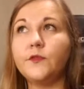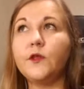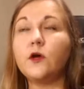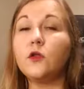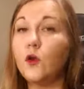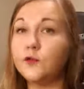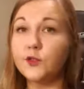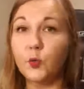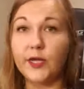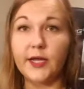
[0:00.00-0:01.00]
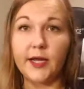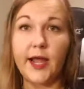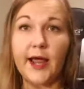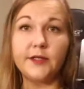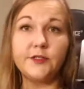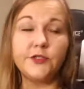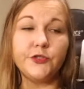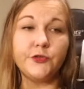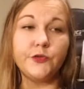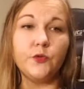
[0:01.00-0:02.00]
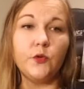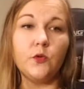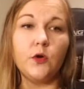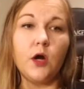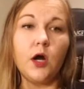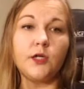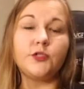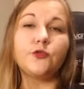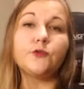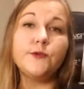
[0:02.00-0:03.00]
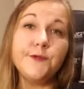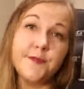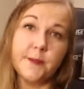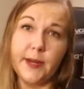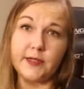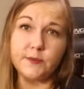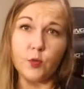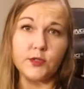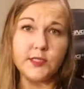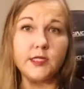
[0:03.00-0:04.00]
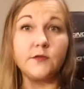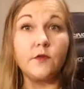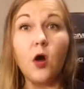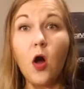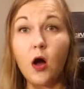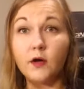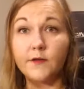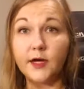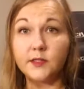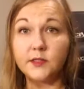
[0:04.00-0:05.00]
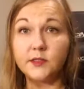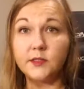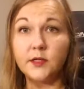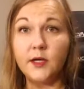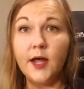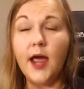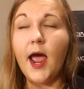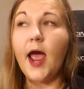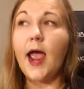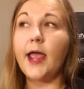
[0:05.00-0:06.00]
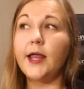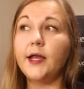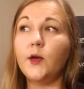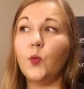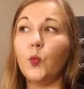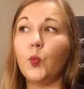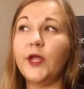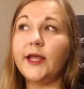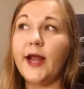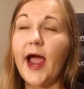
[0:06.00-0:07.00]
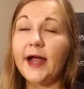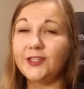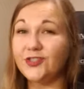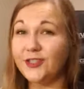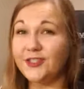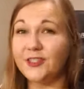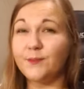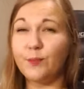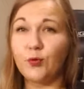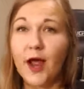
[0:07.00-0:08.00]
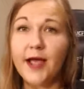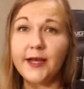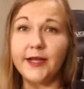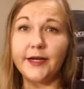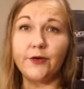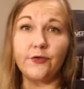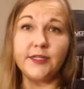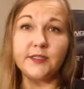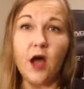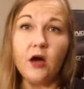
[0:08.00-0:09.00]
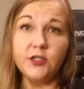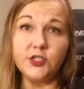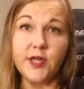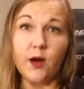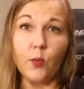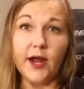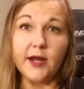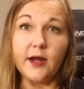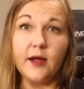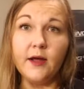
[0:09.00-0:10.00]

the closer we can get to a truth that makes more sense for all of us. And we can actually spread and increase knowledge that way.